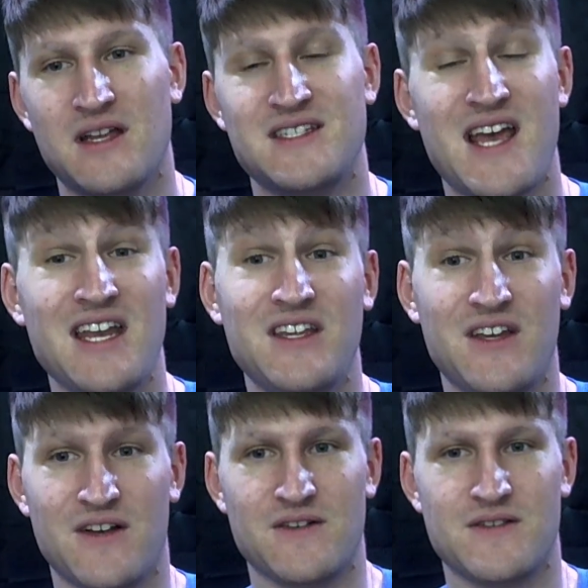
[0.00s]
10
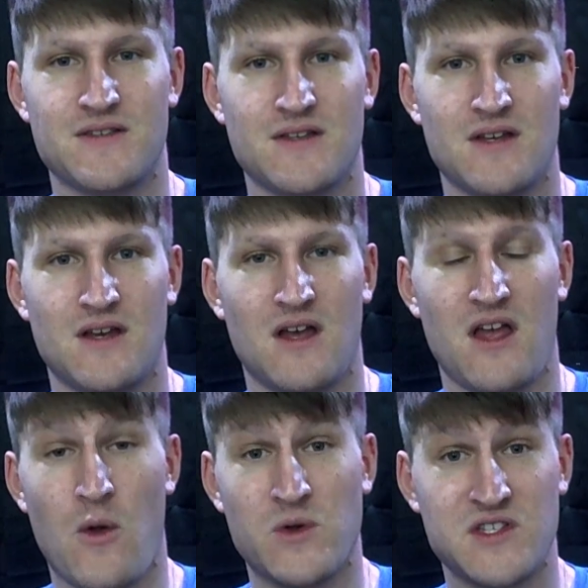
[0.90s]
years.
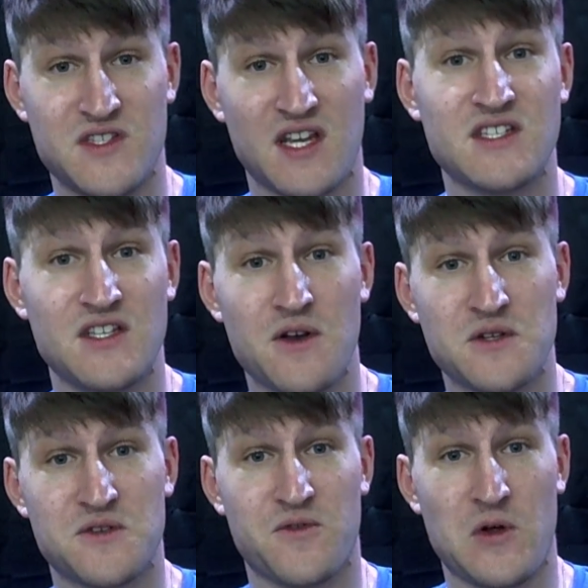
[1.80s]
It was 6
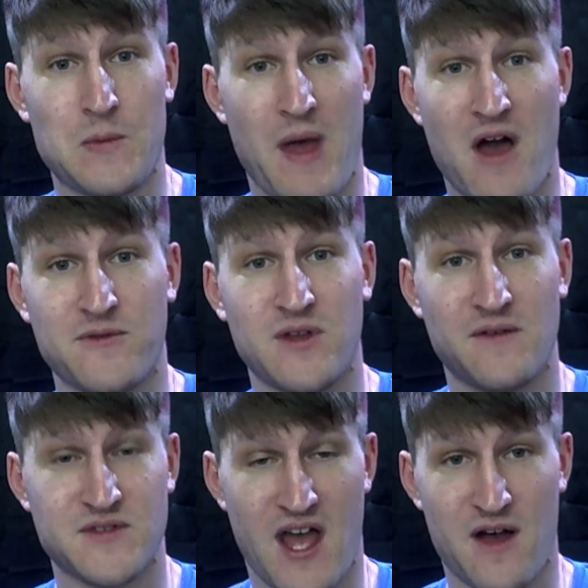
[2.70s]
years from
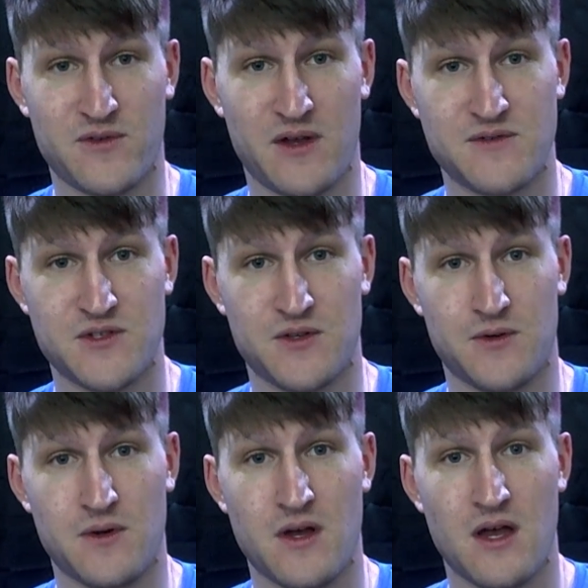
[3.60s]
Half-Life to Half-Life 2,